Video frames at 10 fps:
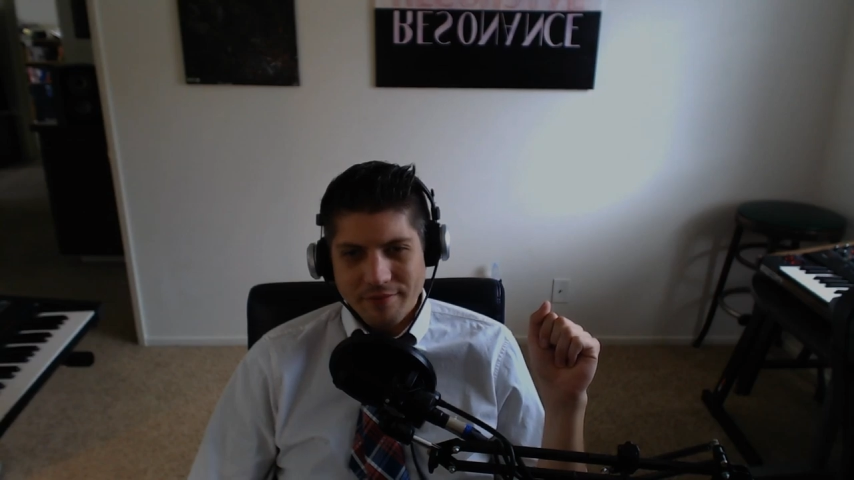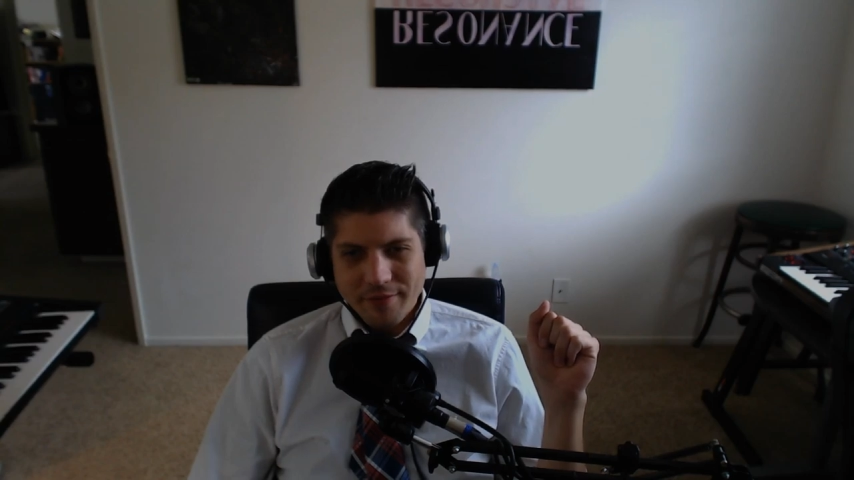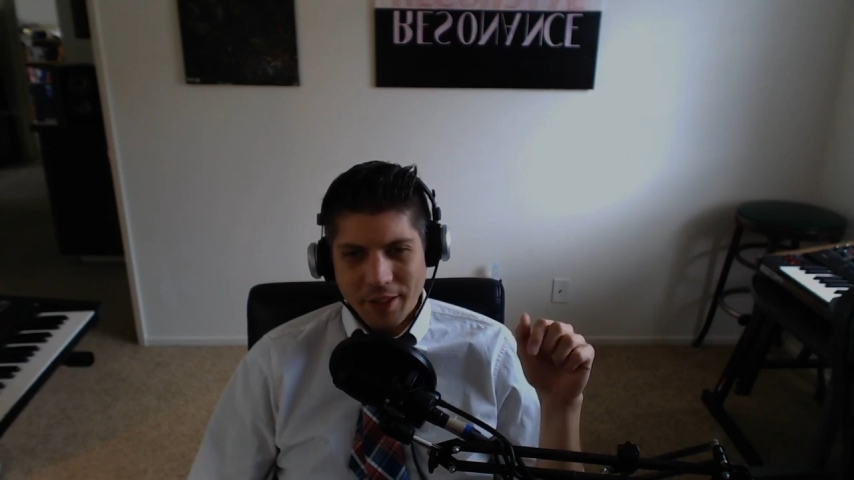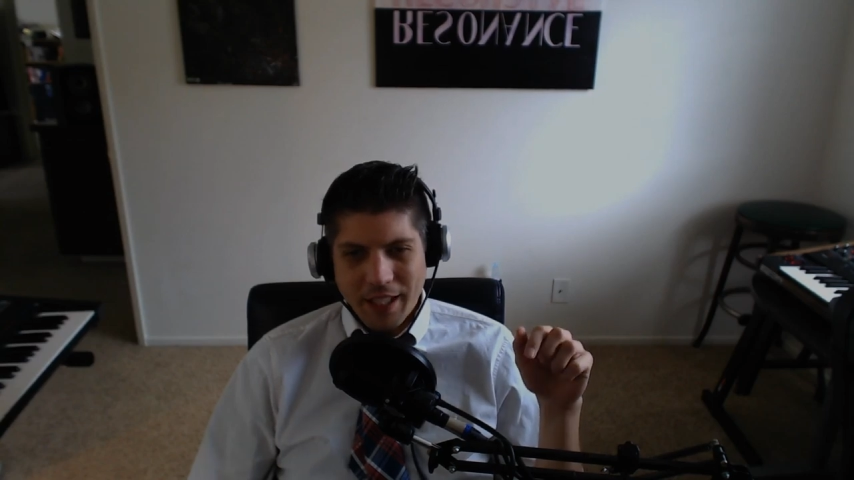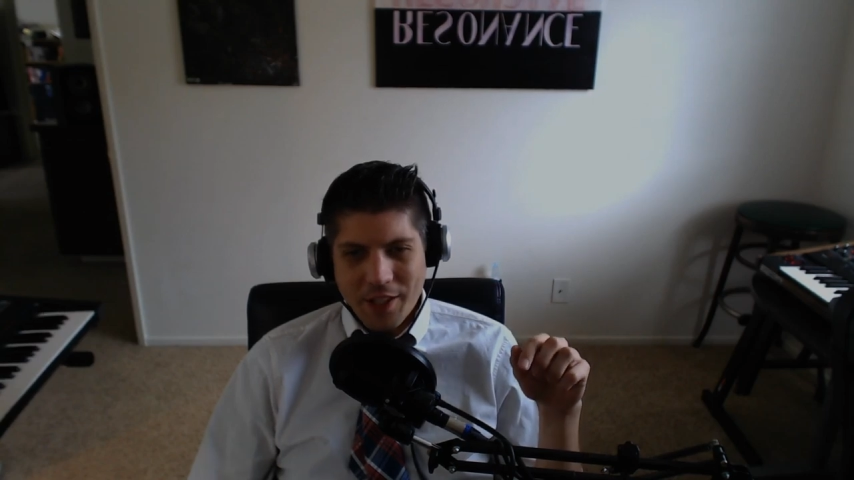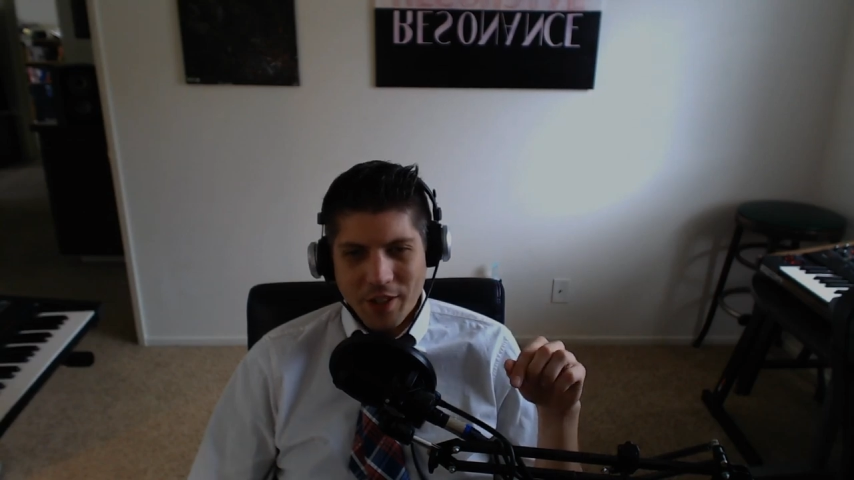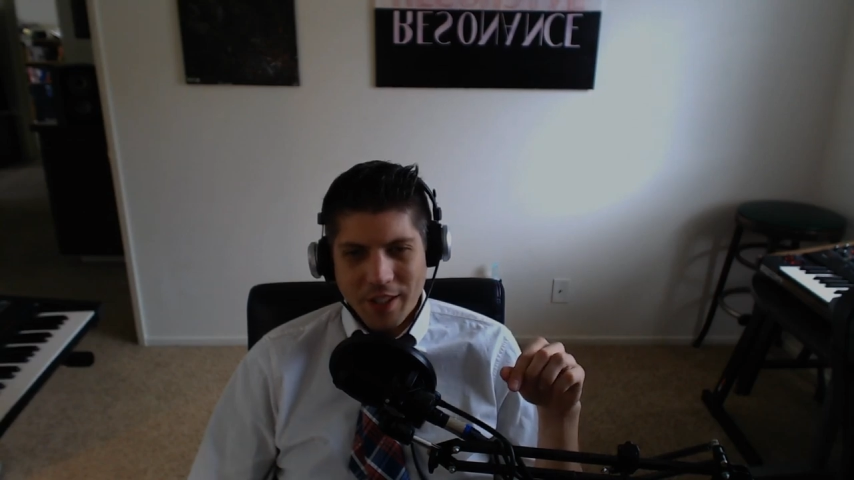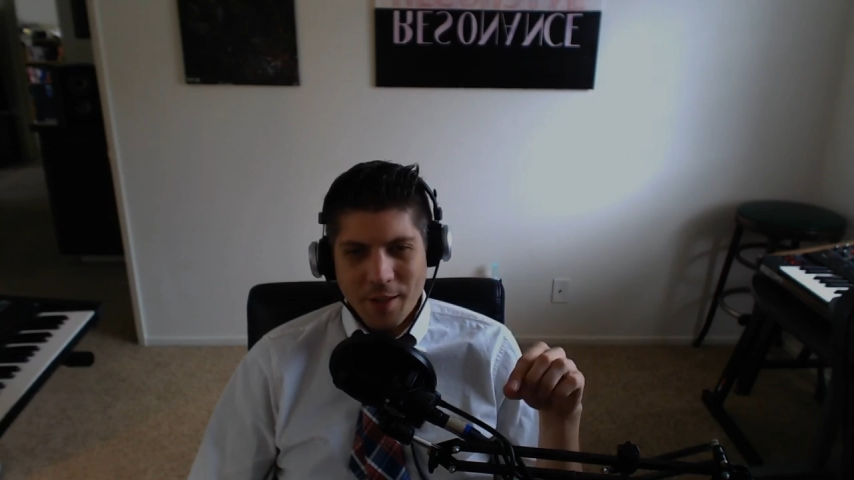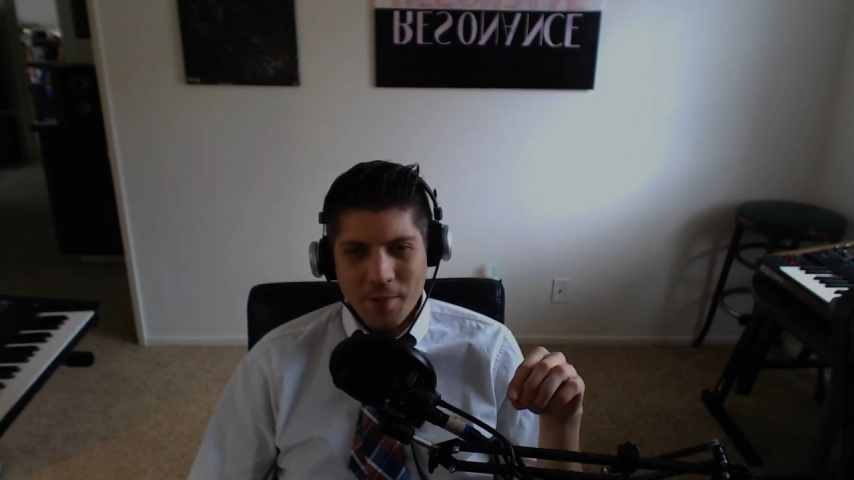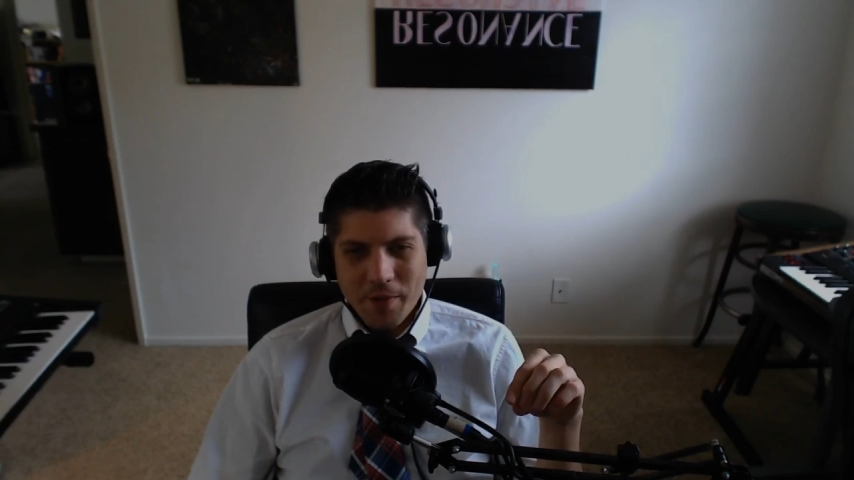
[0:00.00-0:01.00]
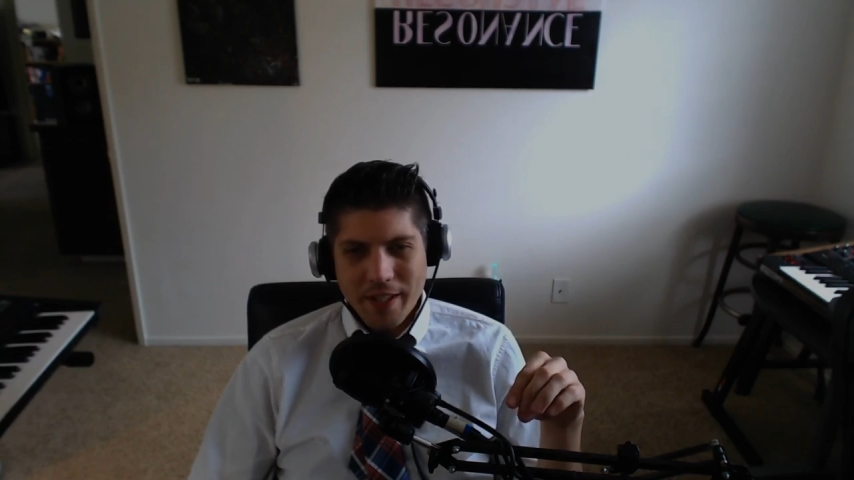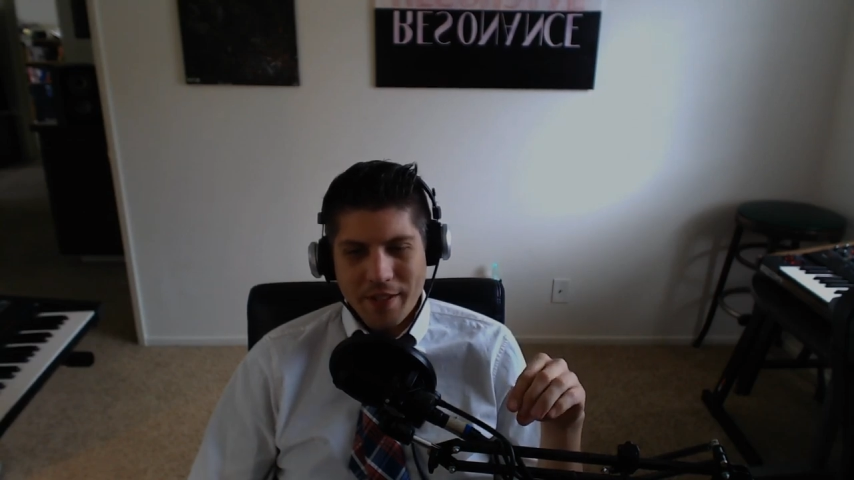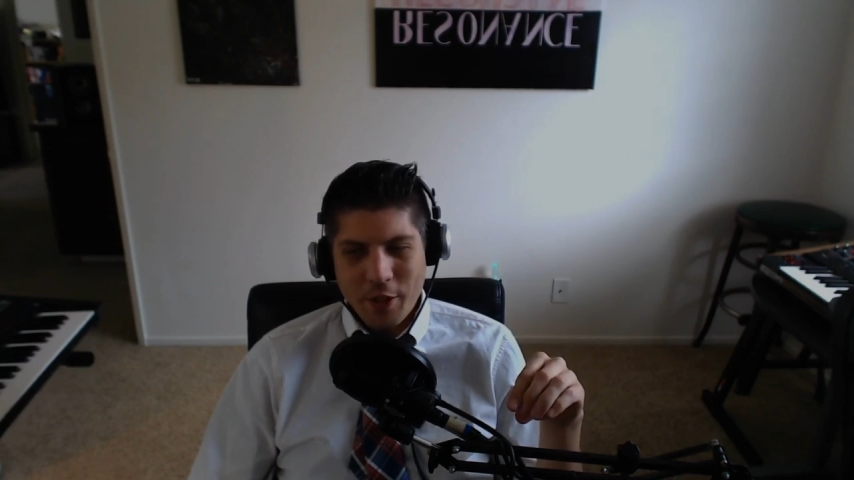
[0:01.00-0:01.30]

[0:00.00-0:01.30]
Elijah Kim says